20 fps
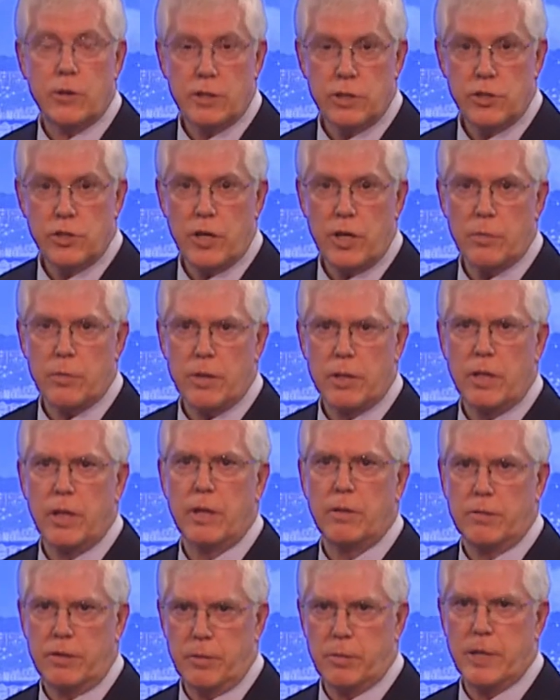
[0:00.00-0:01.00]
and chairman
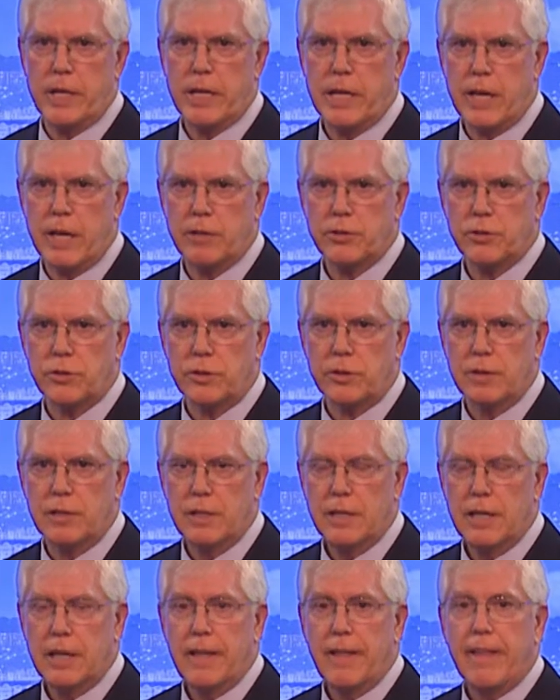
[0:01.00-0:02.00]
of Liberty Counsel.
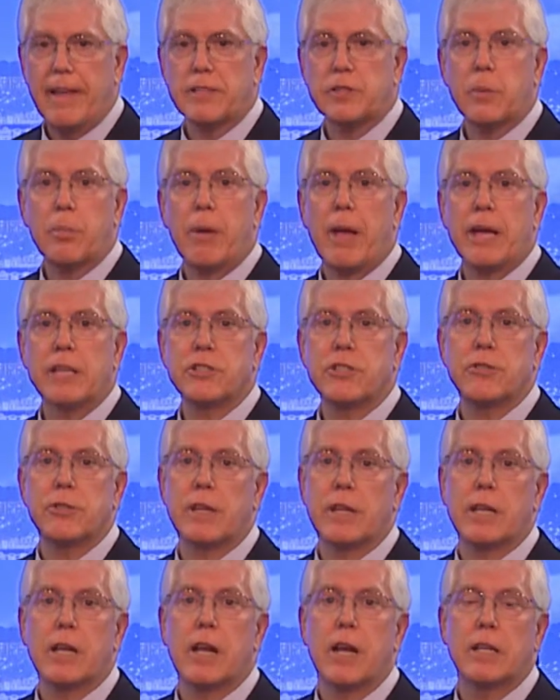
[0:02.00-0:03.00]
As a pastor
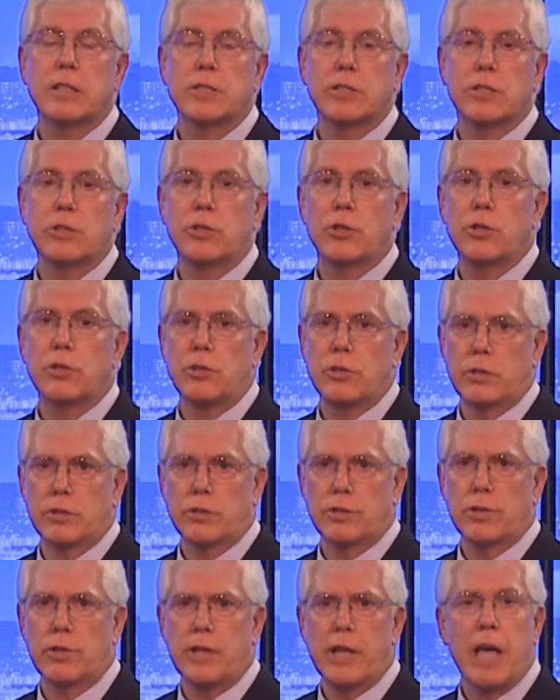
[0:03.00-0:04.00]
and a constitutional
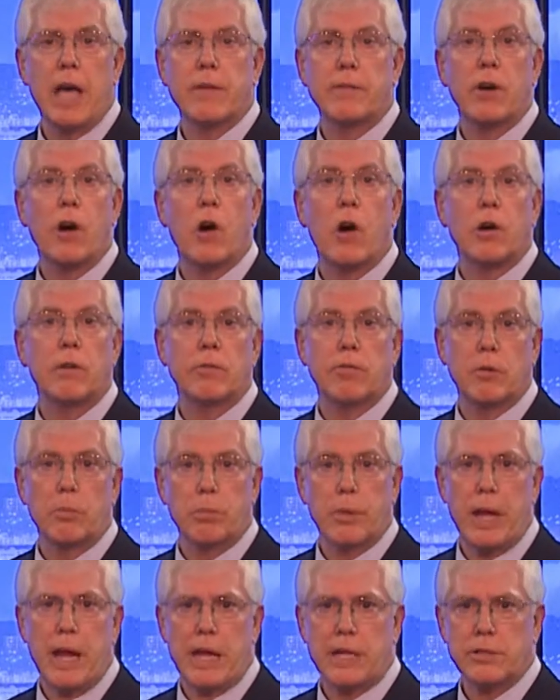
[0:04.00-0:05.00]
attorney, I have a heart for
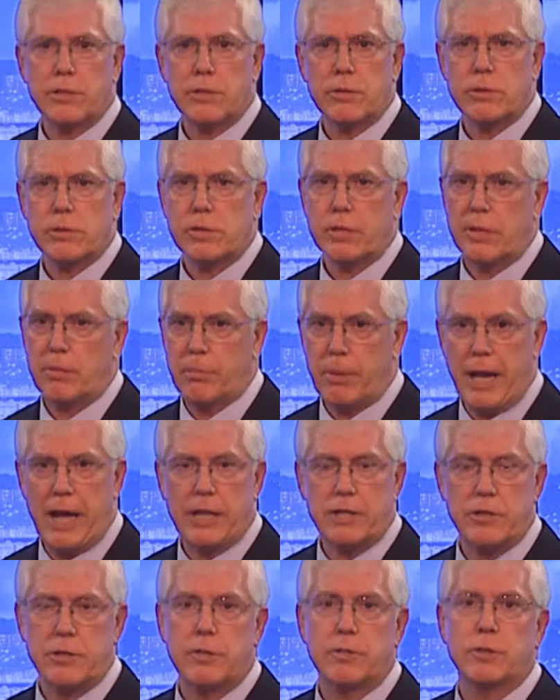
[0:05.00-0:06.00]
pastors and a
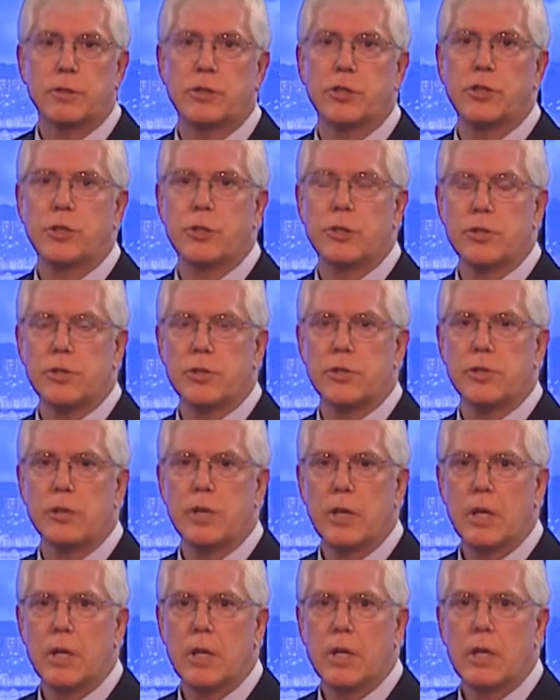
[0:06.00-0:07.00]
passion for churches.
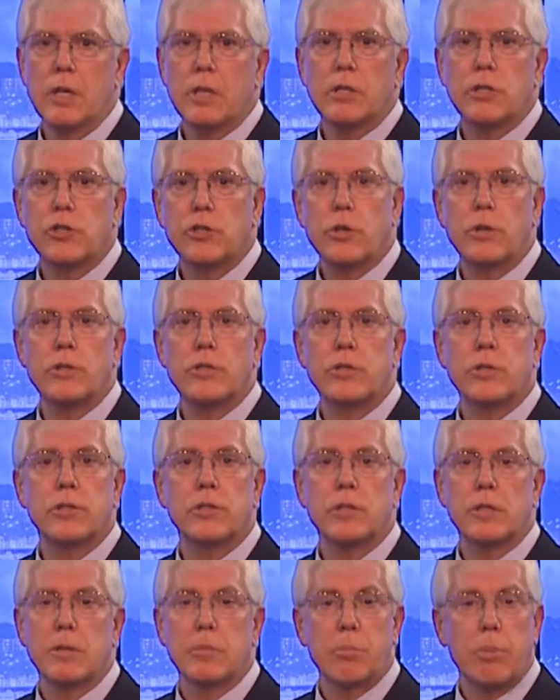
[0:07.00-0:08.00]

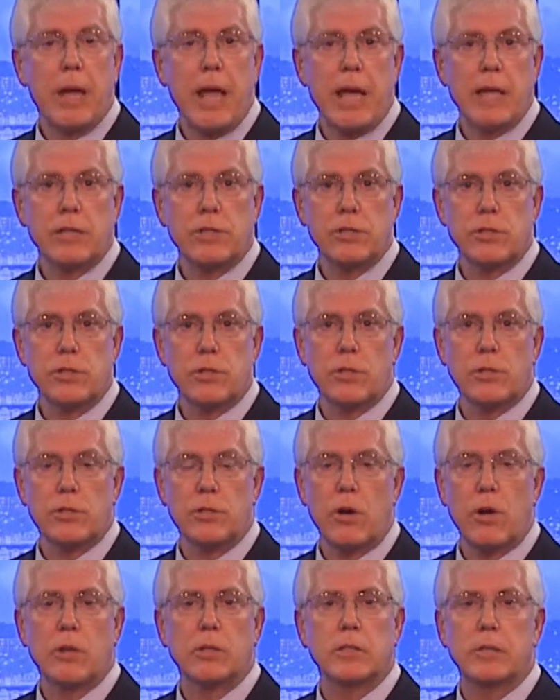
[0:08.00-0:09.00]
Churches and pastors
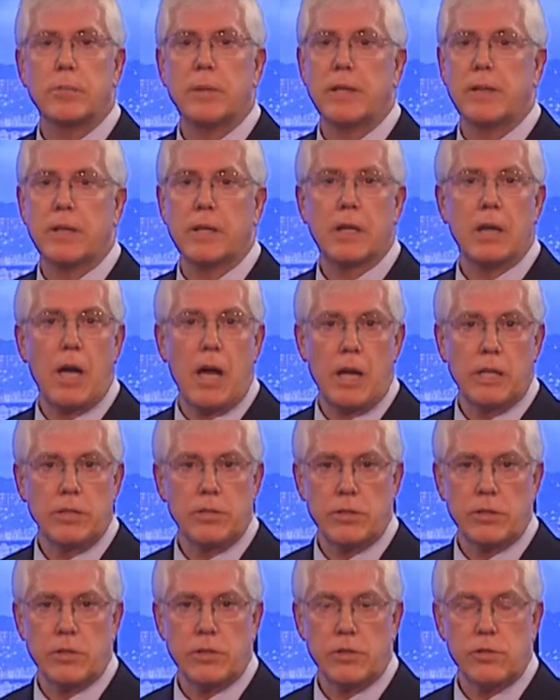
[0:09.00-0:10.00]
are to be the
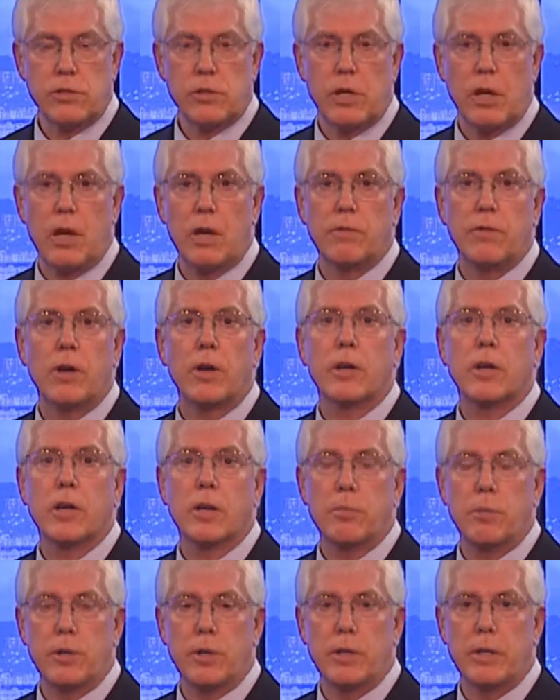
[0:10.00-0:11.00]
conscience of our
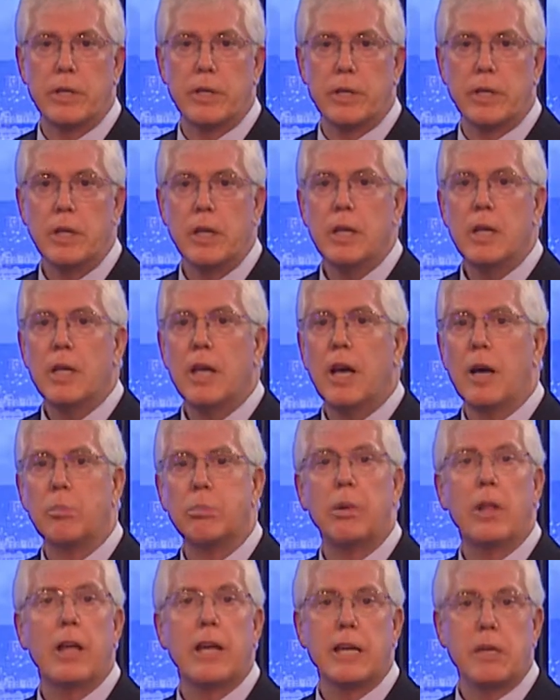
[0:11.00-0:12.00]
community,
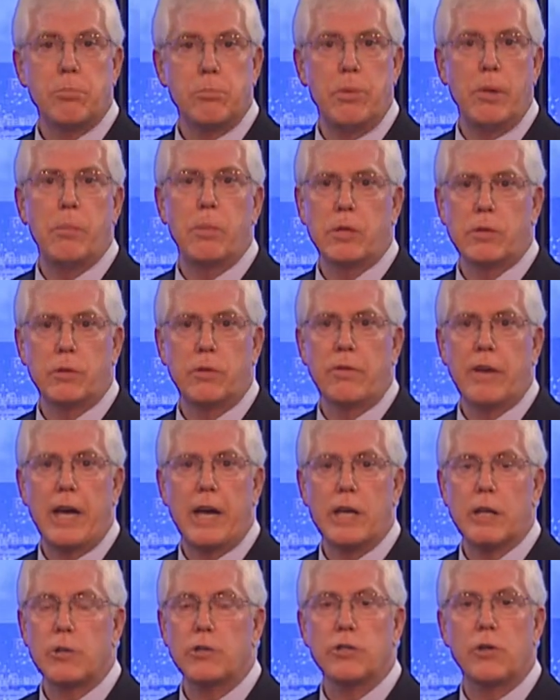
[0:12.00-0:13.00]
applying biblical
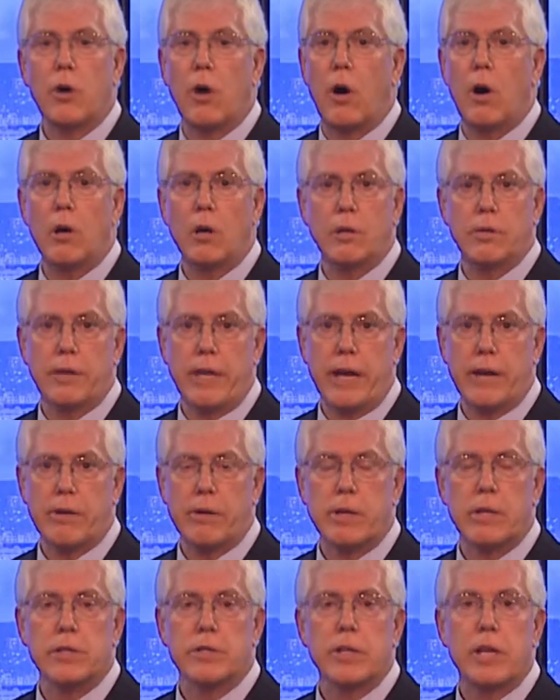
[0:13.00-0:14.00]
values to all of the
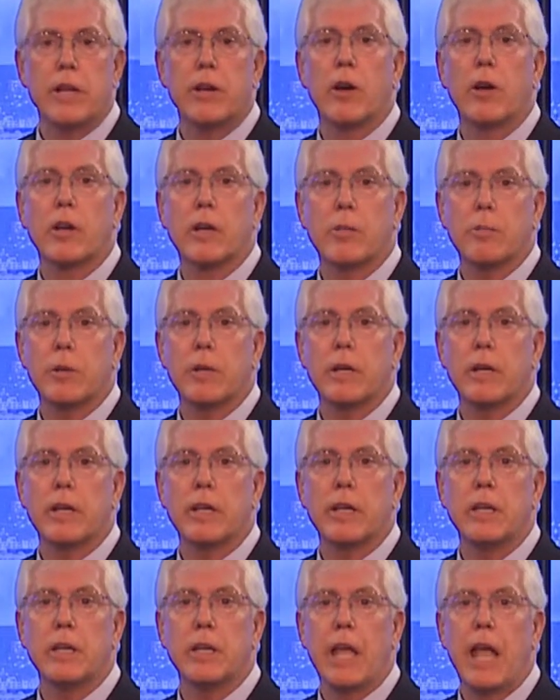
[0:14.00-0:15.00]
areas in our
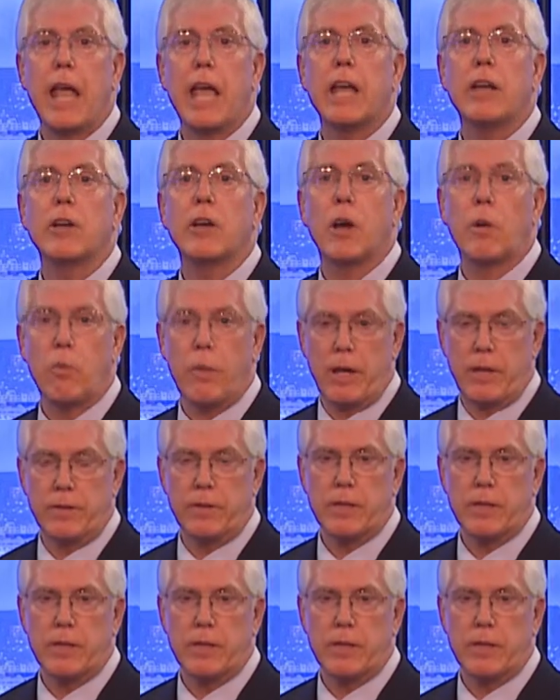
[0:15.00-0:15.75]
community and around